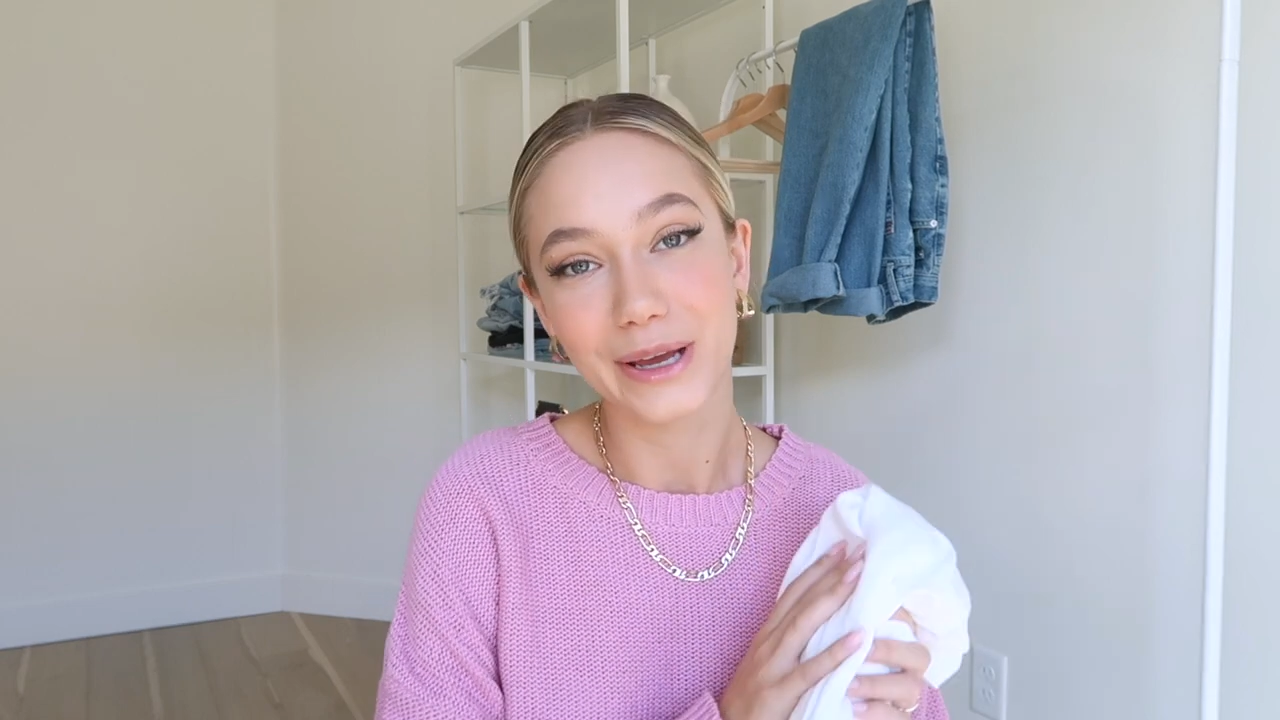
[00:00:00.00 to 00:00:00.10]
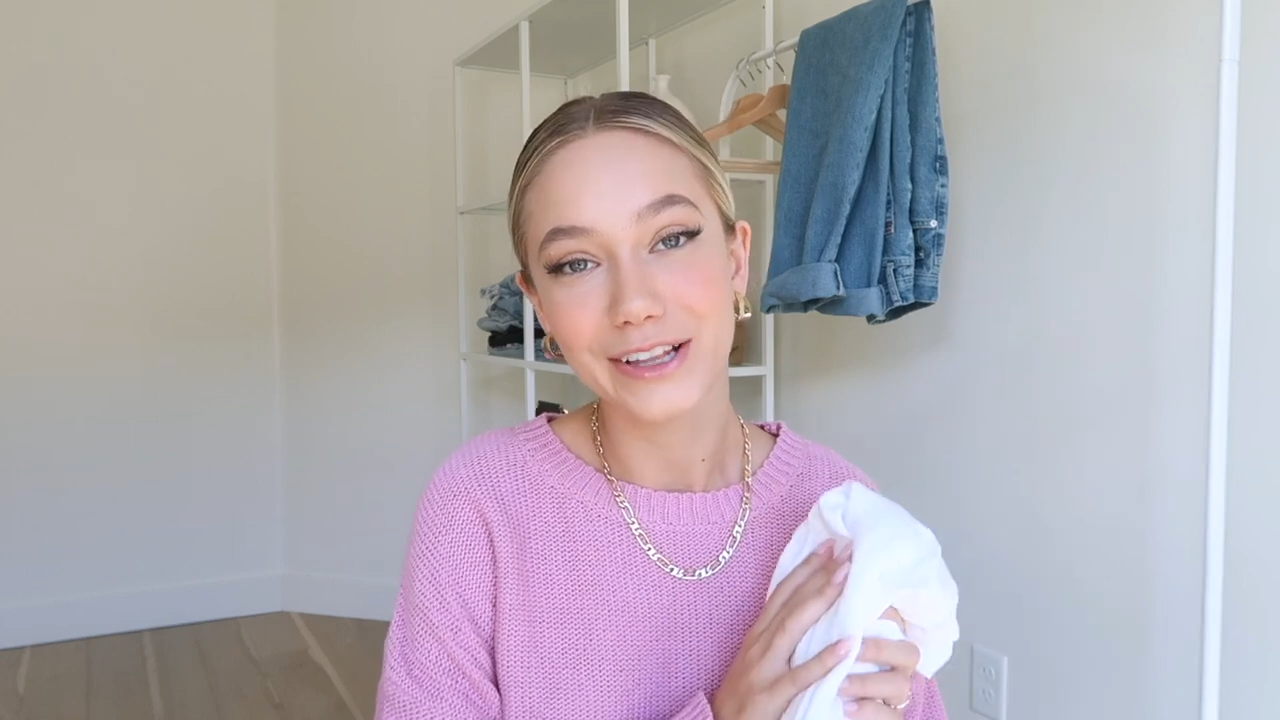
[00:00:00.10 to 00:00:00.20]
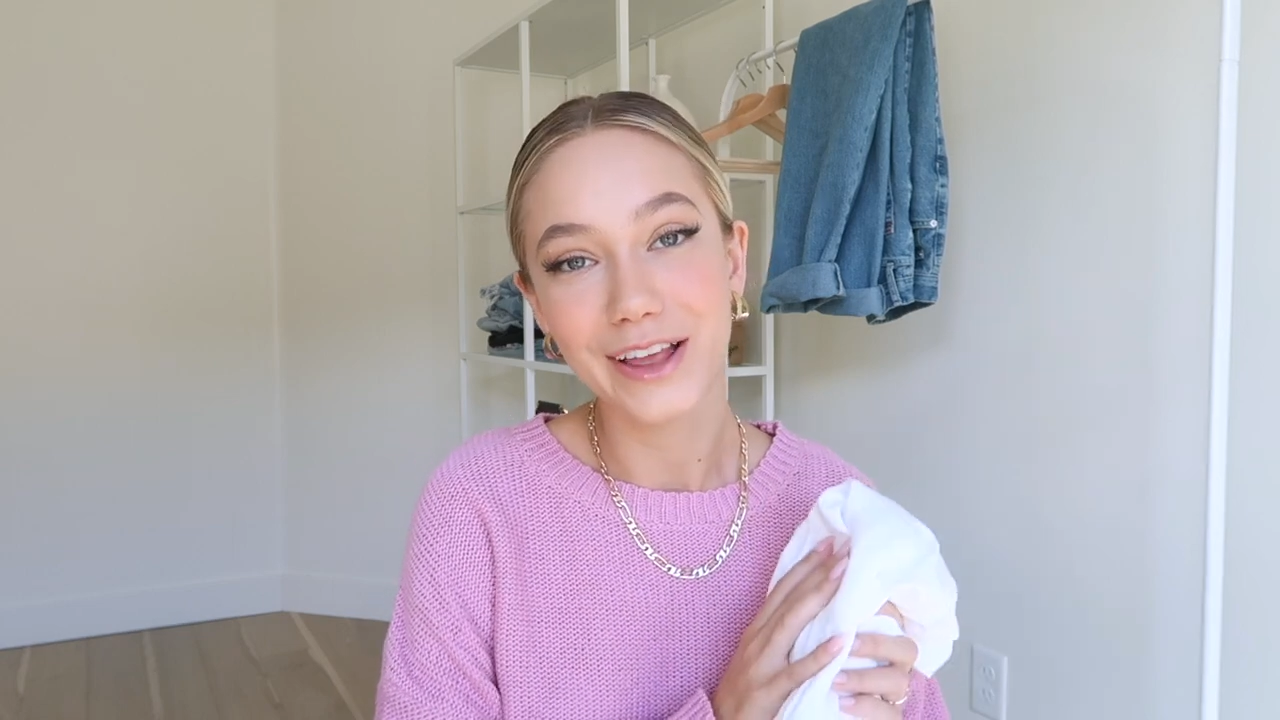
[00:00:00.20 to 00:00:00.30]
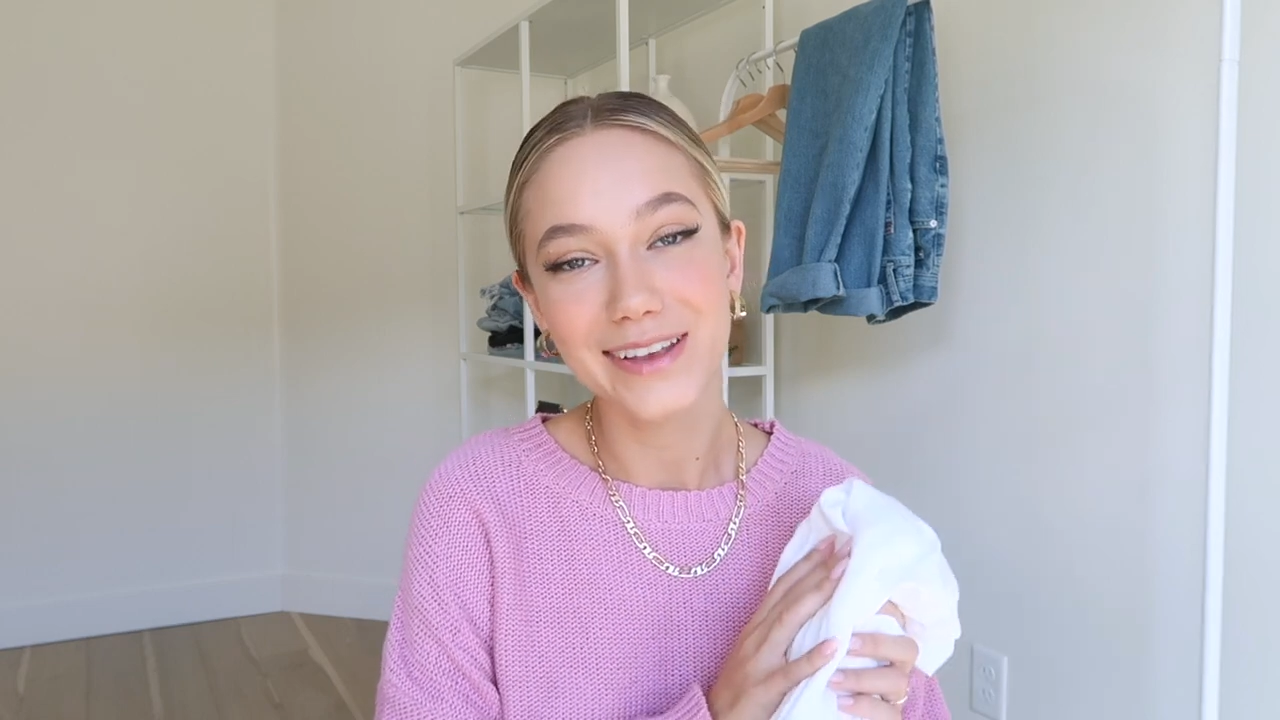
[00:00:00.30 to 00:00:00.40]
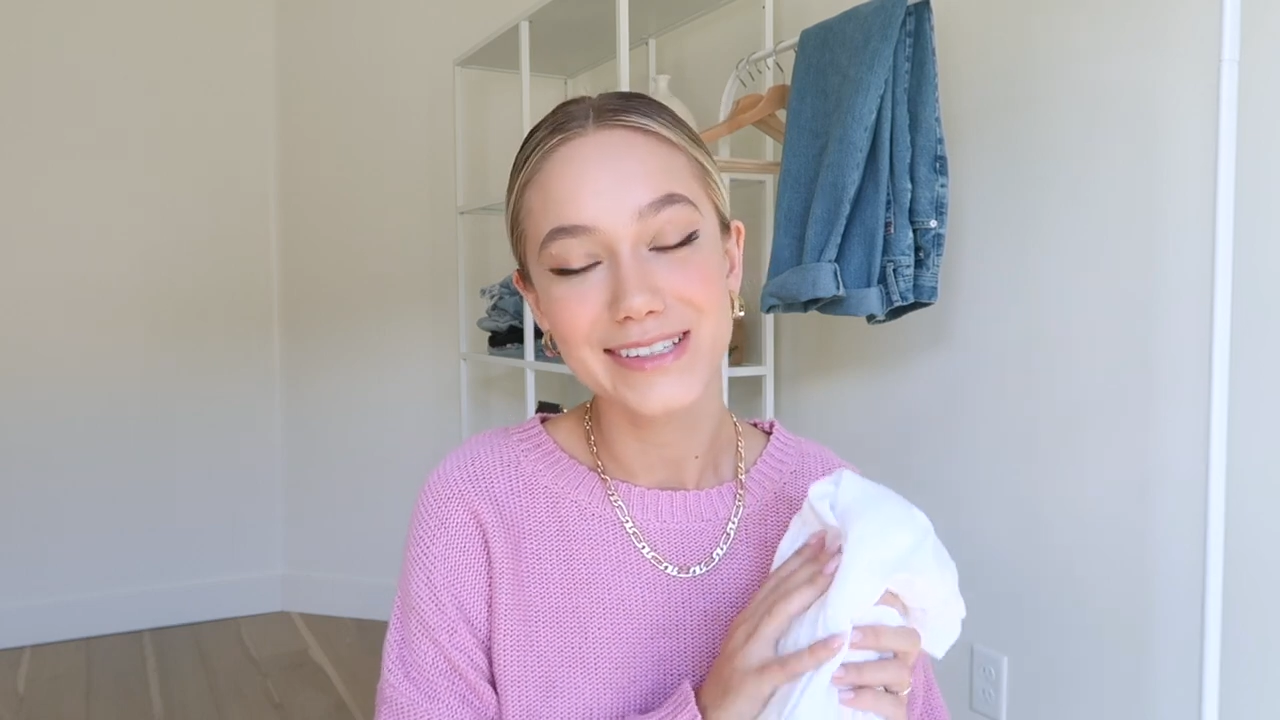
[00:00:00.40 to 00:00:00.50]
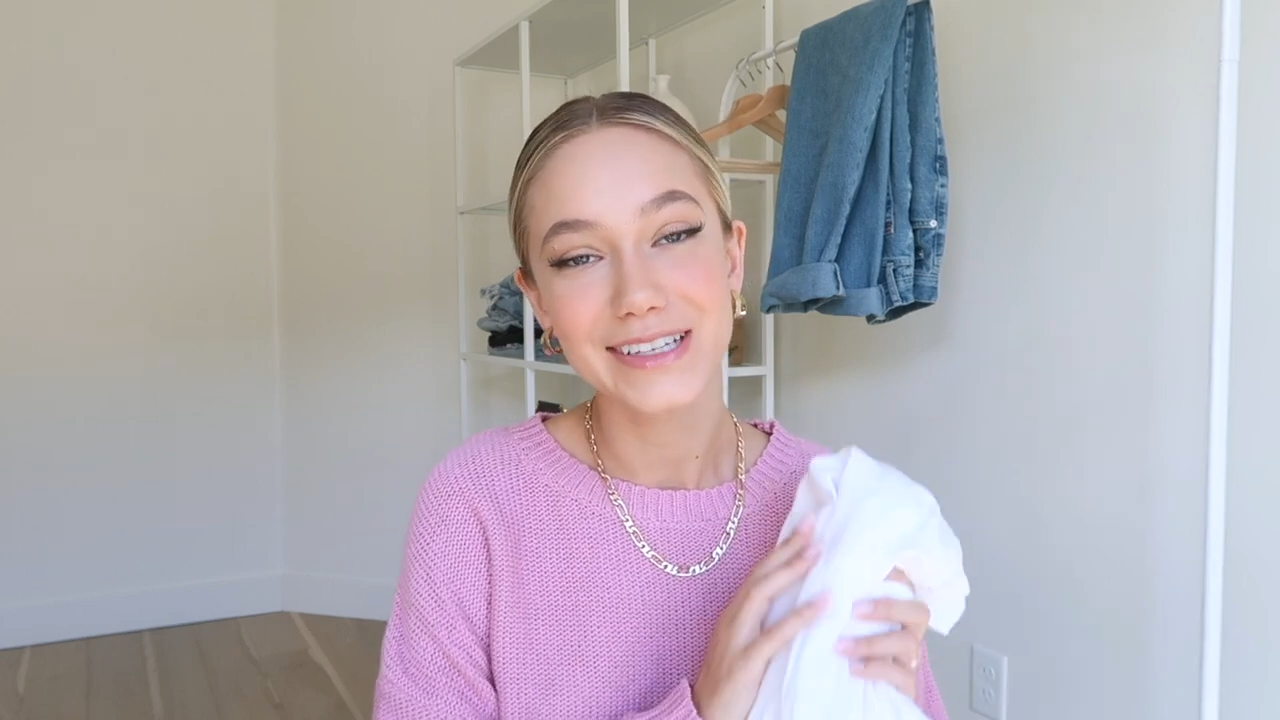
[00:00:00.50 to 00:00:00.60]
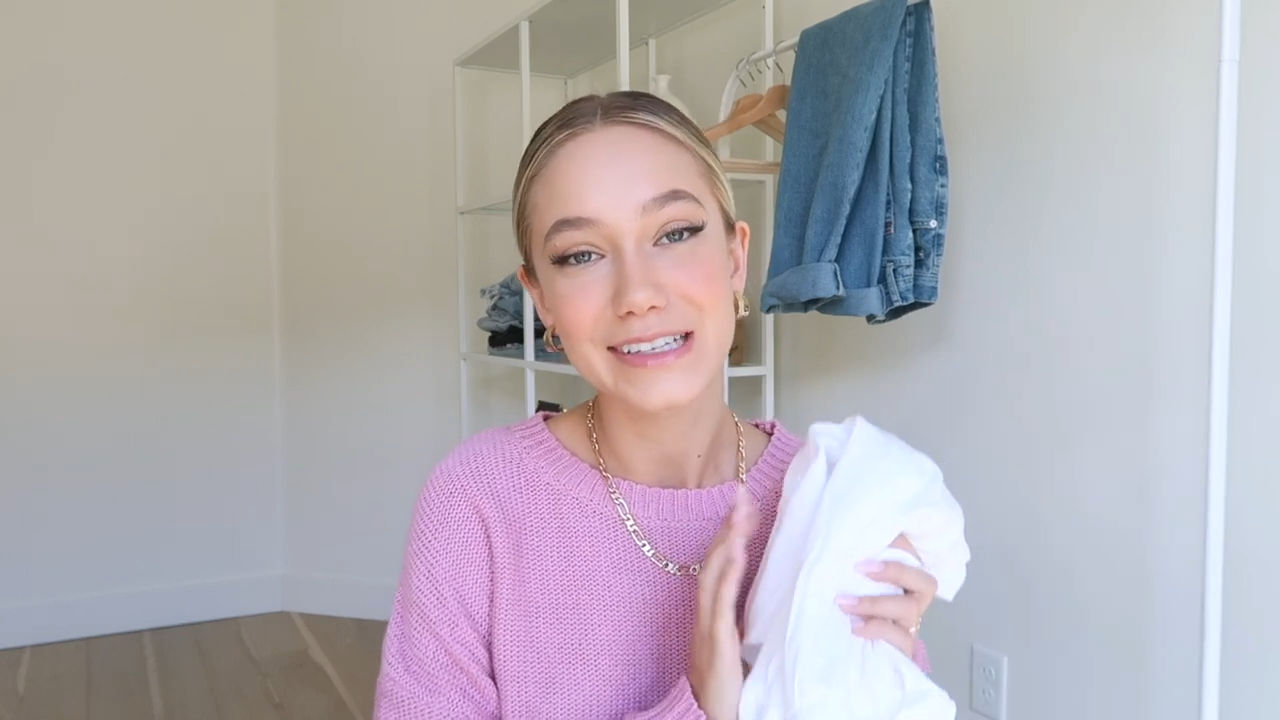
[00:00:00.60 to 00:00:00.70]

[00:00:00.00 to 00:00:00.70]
closet,